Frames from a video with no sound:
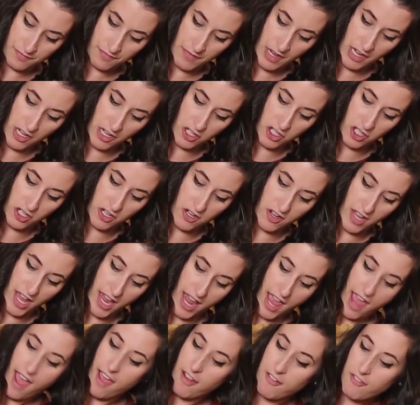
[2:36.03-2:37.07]
Make sure you get
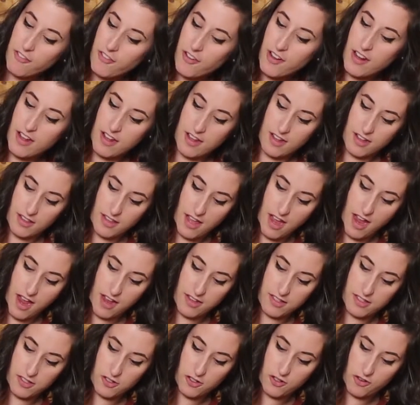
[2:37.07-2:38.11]
every
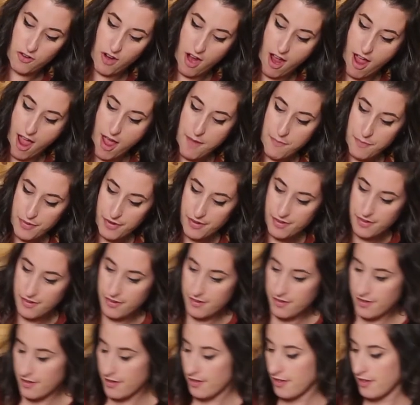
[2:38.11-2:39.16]
last drop.
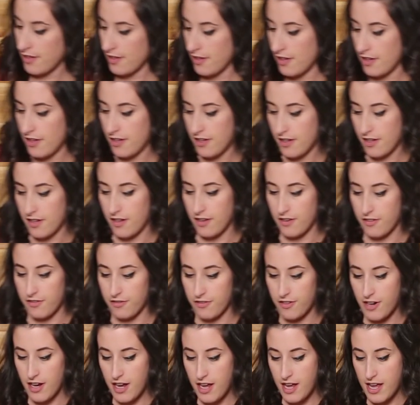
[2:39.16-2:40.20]
All
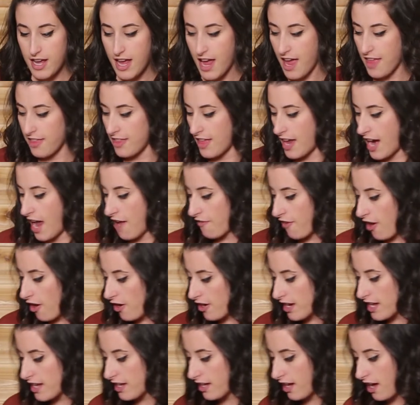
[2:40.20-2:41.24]
right, and then I've
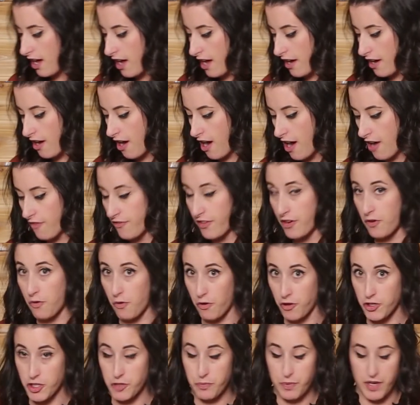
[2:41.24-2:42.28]
already cut off an
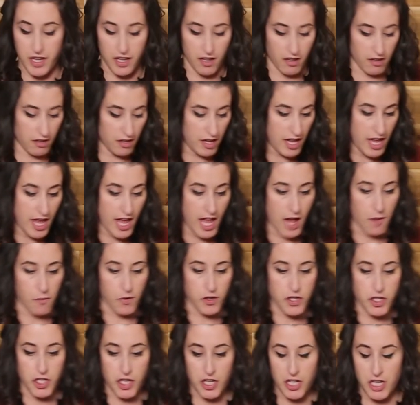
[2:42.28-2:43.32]
orange peel, and
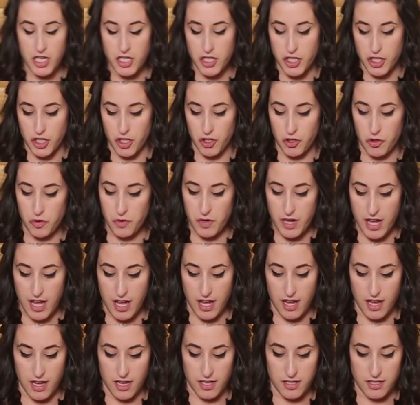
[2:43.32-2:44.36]
what you're gonna do
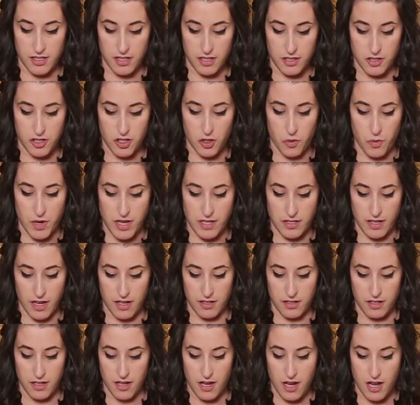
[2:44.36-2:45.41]
is squeeze
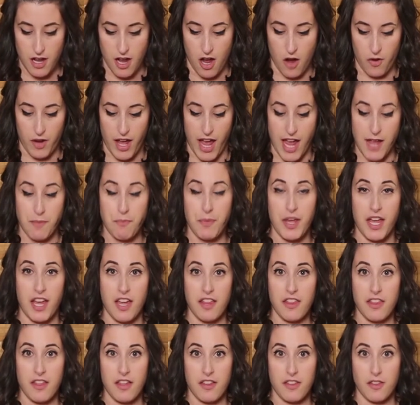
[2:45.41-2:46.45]
it. Okay,
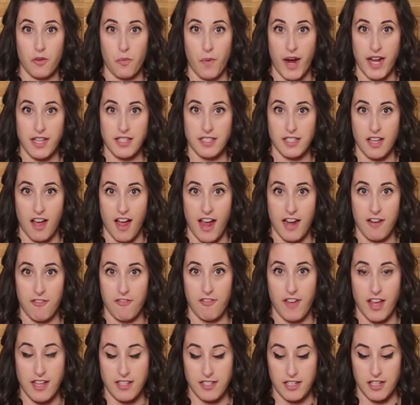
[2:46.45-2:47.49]
pith the white side
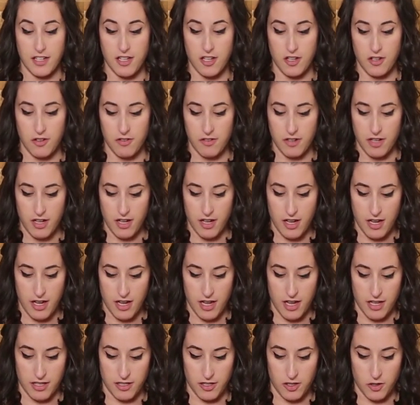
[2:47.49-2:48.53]
facing you
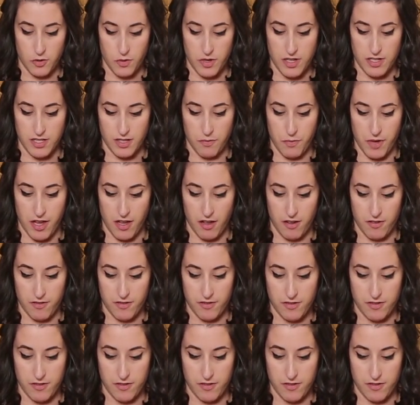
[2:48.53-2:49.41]
and squeeze the peel.